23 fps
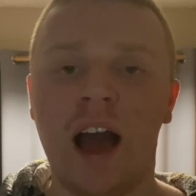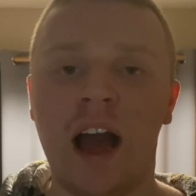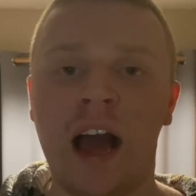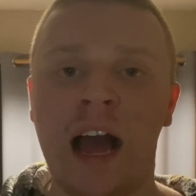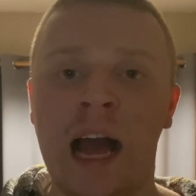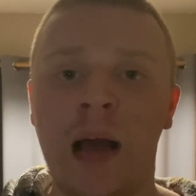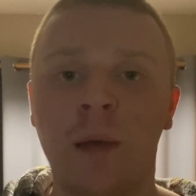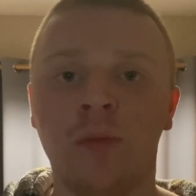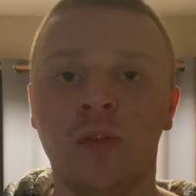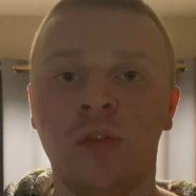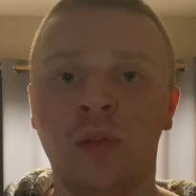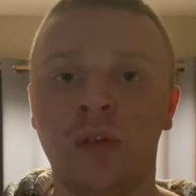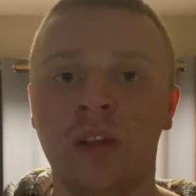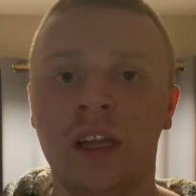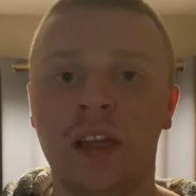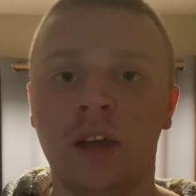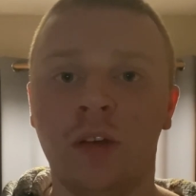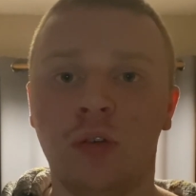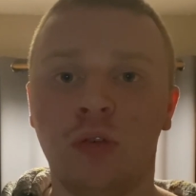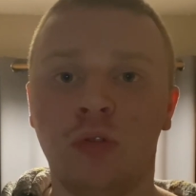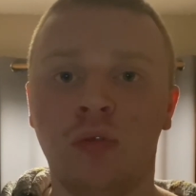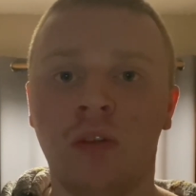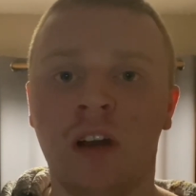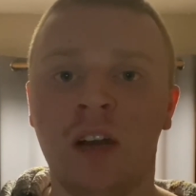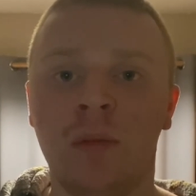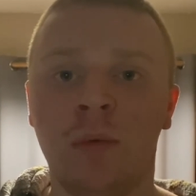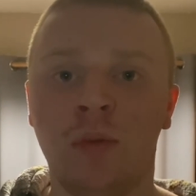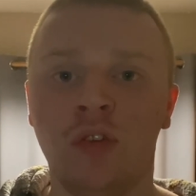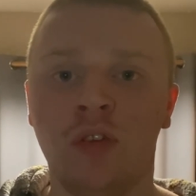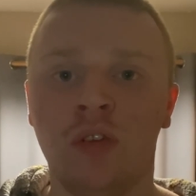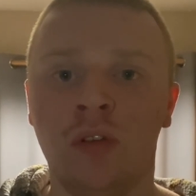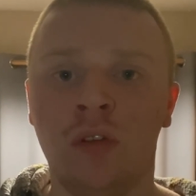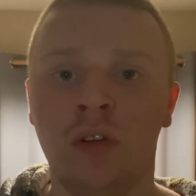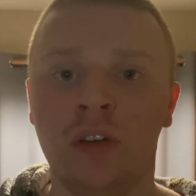absolutely incredible
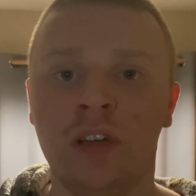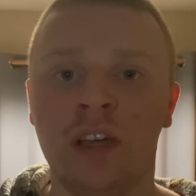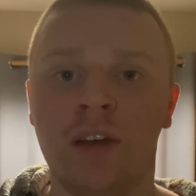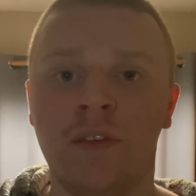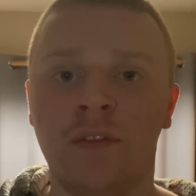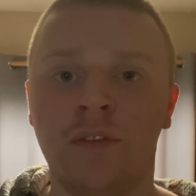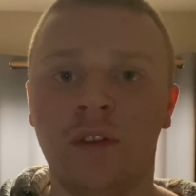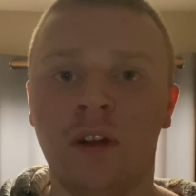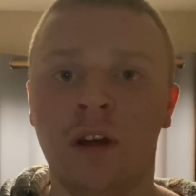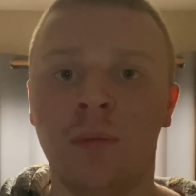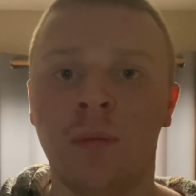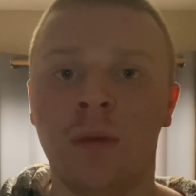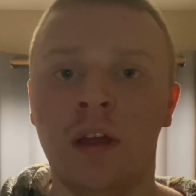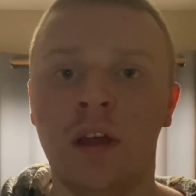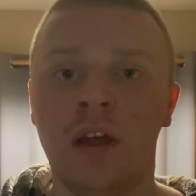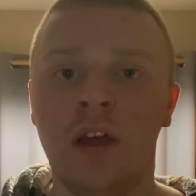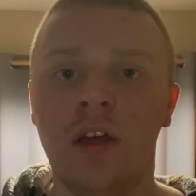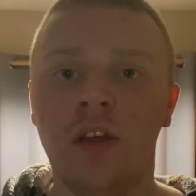to look at, from